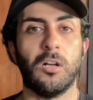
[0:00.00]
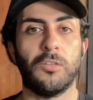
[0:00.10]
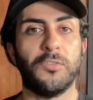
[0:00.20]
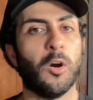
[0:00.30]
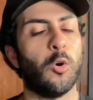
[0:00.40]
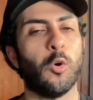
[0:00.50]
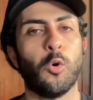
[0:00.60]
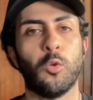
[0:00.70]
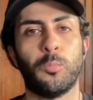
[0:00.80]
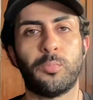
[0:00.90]
the
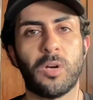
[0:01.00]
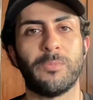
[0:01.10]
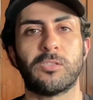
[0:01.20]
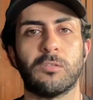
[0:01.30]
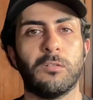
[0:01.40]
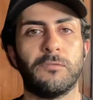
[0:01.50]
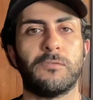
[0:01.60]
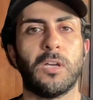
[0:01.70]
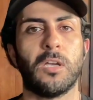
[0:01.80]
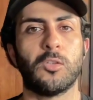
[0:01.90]
whole premise of
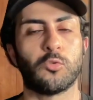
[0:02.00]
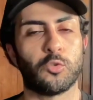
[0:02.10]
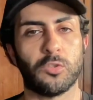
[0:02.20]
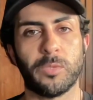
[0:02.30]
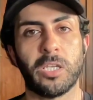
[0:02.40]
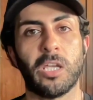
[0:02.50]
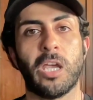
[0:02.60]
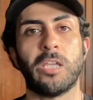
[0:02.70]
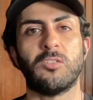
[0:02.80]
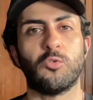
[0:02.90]
social media
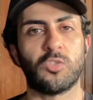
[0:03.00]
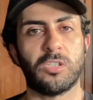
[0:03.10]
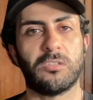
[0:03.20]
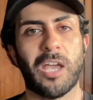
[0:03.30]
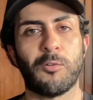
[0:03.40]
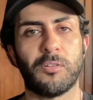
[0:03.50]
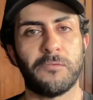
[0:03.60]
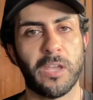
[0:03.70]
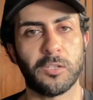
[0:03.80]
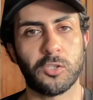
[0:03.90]
and using it to our
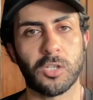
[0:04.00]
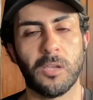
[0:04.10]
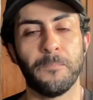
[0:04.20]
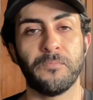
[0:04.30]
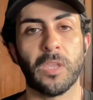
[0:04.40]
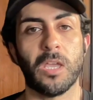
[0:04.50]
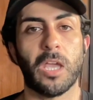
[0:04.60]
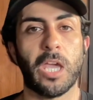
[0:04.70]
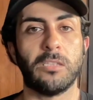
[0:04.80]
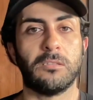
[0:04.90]
advantage.
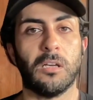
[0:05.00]
And